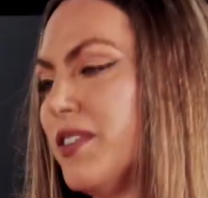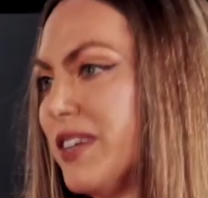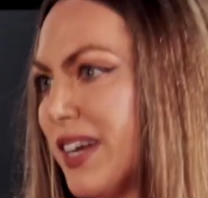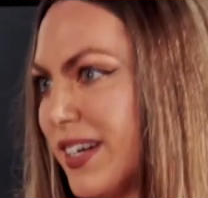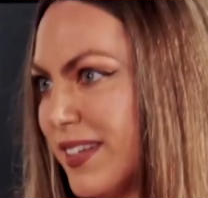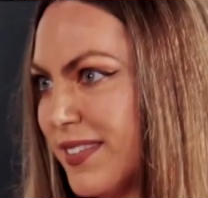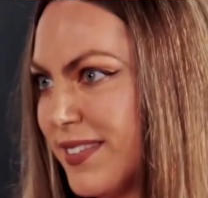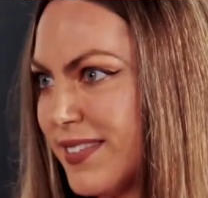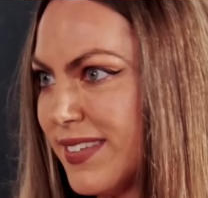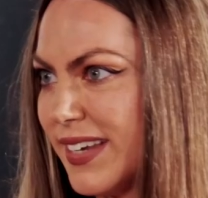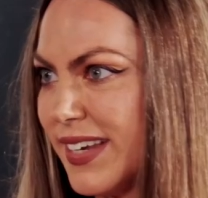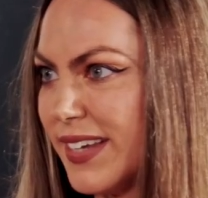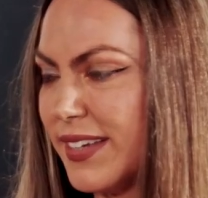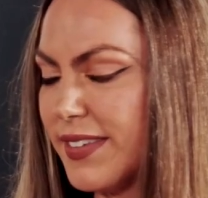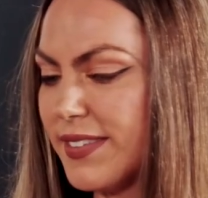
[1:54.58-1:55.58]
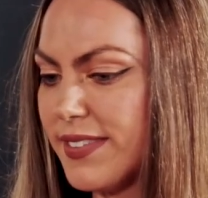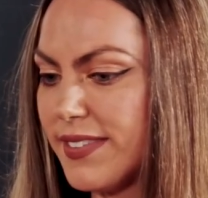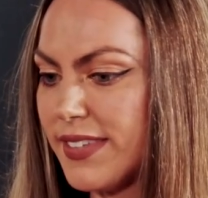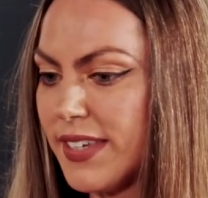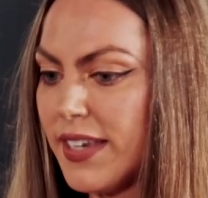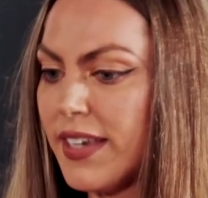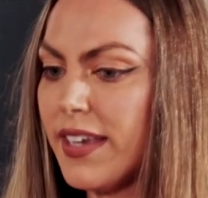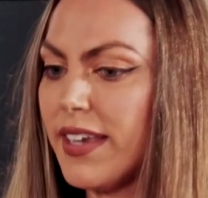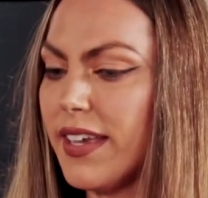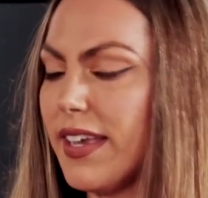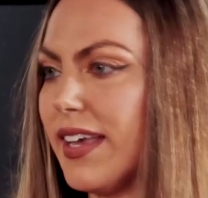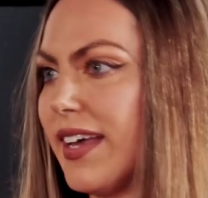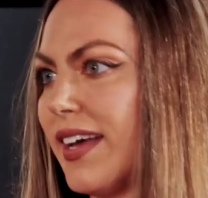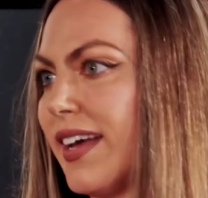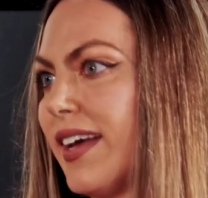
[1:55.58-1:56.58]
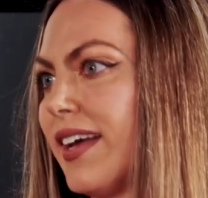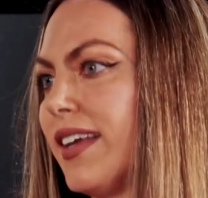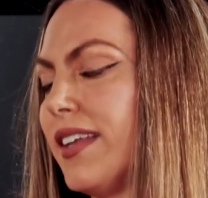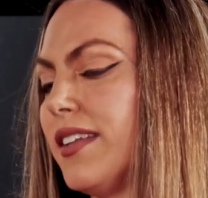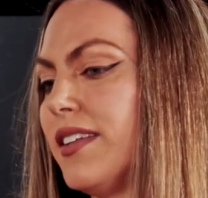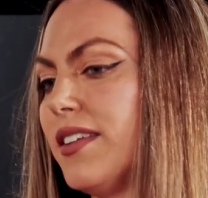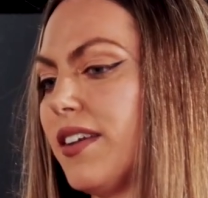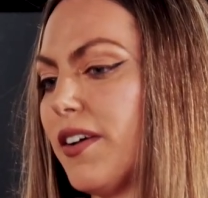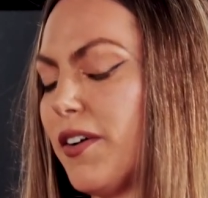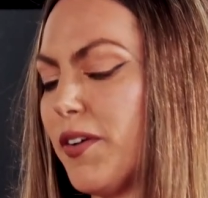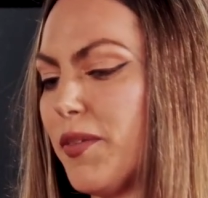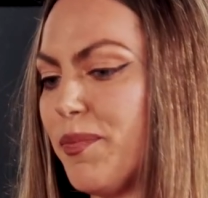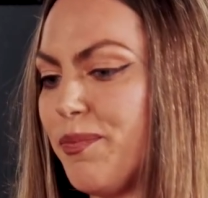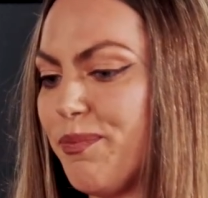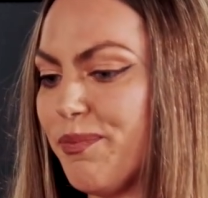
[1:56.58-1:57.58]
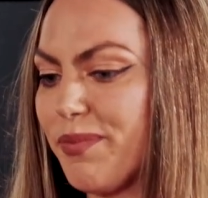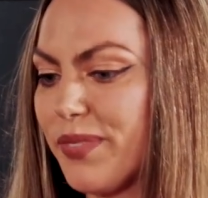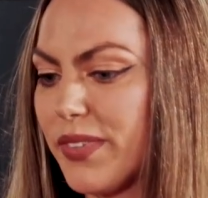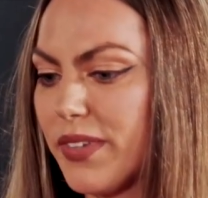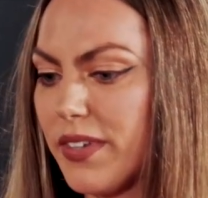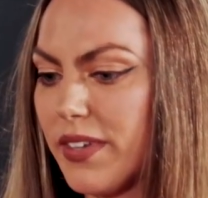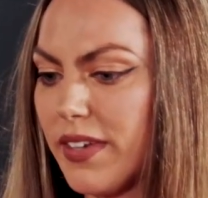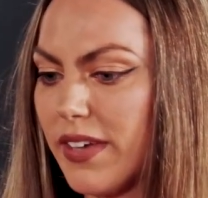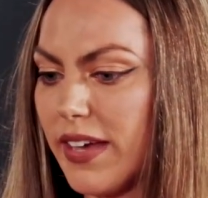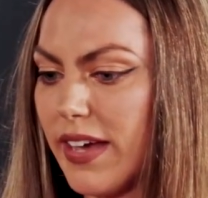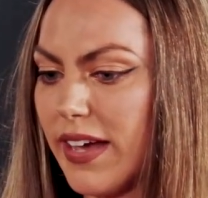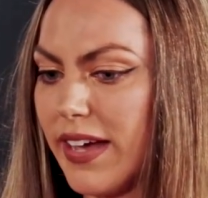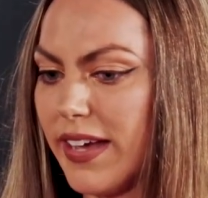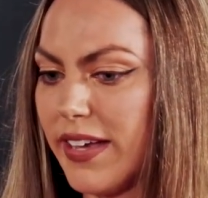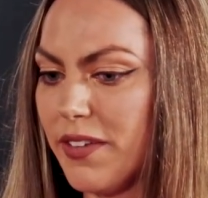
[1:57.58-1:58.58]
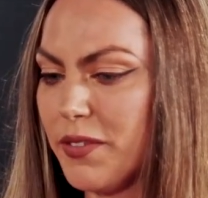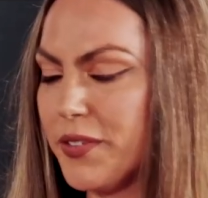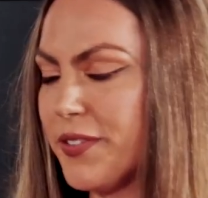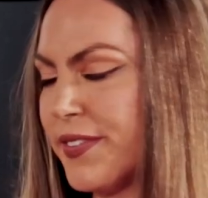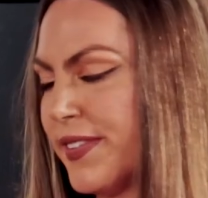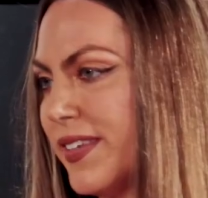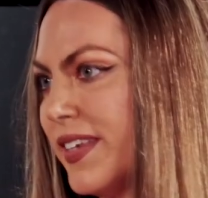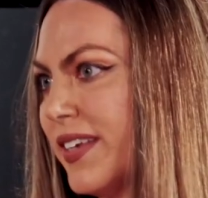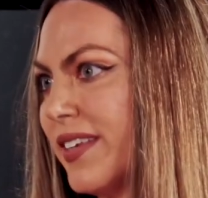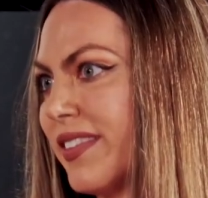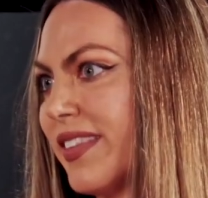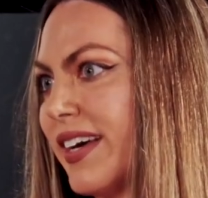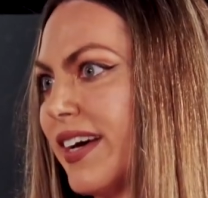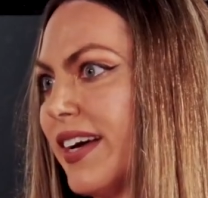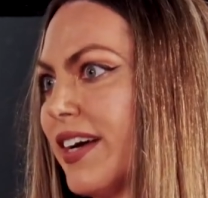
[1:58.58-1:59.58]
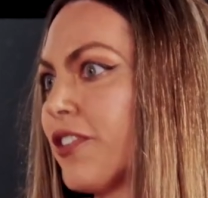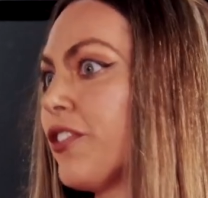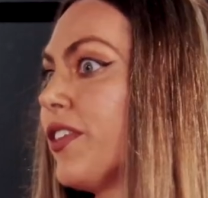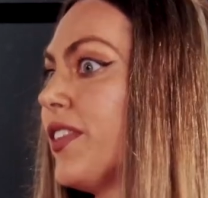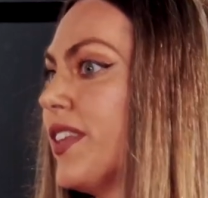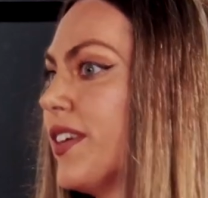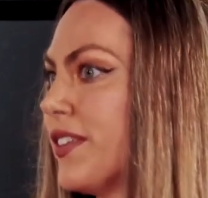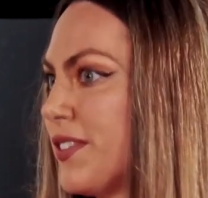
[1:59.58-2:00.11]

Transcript: United States. And I was seeing that actually the